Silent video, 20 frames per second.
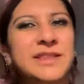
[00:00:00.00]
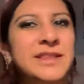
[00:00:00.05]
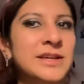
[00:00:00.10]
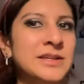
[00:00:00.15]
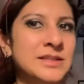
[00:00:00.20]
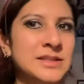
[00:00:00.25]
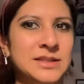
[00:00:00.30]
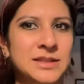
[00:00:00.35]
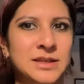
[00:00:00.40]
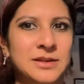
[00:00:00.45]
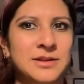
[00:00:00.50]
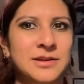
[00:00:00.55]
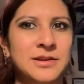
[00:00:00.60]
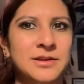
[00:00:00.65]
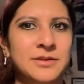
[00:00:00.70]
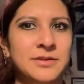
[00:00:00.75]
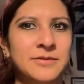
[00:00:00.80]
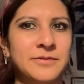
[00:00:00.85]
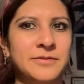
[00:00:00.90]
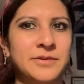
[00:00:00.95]
that's
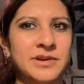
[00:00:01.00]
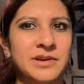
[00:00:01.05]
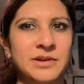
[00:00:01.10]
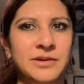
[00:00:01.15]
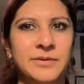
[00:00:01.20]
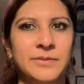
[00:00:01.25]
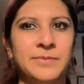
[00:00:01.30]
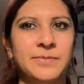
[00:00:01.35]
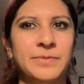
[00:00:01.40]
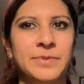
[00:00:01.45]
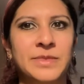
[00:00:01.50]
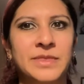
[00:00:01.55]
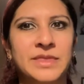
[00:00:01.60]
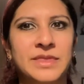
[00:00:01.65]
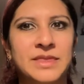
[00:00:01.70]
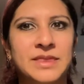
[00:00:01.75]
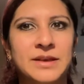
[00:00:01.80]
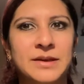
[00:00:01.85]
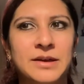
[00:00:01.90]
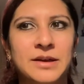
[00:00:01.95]
Lilith from
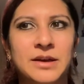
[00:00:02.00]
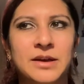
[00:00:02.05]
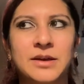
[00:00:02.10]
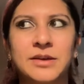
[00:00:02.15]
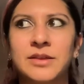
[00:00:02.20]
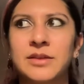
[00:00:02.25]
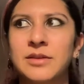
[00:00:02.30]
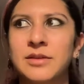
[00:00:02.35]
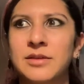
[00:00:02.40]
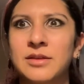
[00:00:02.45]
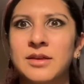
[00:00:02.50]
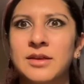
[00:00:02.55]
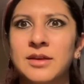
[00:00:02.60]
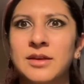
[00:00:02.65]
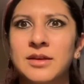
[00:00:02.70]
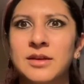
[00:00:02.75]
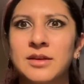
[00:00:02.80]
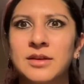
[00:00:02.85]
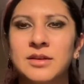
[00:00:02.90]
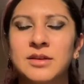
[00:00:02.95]

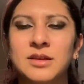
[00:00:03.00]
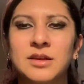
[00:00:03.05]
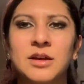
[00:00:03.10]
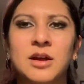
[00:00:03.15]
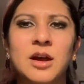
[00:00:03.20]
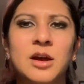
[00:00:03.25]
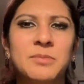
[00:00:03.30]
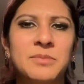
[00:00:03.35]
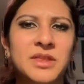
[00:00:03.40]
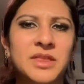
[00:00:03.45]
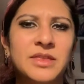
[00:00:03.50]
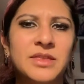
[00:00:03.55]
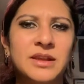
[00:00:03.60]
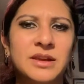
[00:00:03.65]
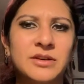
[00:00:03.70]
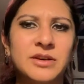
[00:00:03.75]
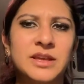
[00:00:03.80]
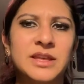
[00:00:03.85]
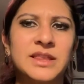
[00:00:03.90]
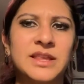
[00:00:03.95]
the common
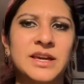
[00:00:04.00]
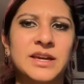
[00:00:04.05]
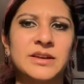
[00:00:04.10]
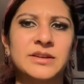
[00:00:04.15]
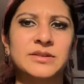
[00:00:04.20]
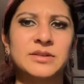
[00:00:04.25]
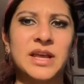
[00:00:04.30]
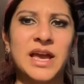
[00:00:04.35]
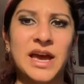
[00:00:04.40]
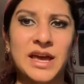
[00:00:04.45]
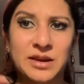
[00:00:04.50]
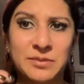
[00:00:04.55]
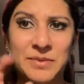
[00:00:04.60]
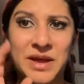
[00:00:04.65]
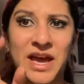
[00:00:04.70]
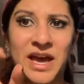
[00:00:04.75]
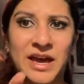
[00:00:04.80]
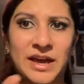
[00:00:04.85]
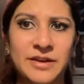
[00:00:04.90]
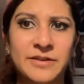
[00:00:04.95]
theory that Adam
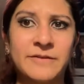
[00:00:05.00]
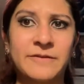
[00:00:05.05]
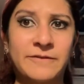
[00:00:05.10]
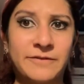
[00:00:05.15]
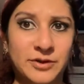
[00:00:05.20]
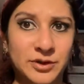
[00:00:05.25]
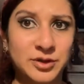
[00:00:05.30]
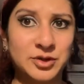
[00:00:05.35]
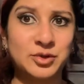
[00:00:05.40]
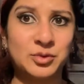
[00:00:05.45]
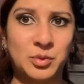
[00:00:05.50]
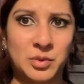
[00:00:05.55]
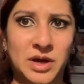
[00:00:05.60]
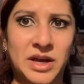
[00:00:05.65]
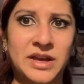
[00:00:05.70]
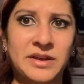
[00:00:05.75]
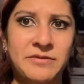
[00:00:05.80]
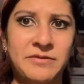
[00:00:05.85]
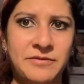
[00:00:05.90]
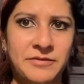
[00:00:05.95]
had a first
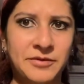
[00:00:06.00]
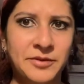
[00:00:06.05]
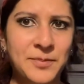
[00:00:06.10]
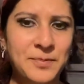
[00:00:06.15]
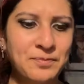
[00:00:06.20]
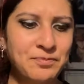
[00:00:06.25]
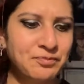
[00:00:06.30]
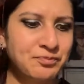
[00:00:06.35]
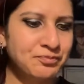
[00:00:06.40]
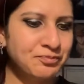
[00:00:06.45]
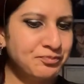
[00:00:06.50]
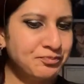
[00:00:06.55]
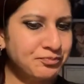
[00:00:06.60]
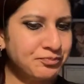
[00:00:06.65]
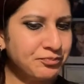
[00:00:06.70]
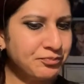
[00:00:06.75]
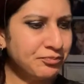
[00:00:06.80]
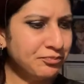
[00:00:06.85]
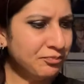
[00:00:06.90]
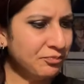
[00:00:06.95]
wife
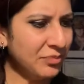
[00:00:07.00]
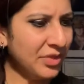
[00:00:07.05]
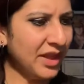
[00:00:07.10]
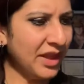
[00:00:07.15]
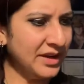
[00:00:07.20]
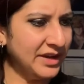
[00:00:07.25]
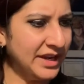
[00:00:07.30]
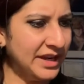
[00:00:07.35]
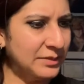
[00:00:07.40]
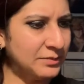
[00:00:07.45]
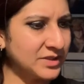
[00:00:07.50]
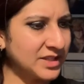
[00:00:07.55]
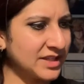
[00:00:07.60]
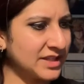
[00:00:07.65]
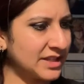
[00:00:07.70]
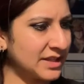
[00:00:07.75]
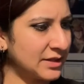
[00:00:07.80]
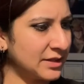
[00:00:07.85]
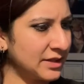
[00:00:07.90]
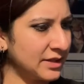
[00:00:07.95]
named
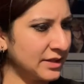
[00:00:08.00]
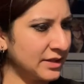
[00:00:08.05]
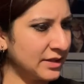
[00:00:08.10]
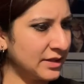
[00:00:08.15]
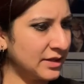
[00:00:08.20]
Lilith.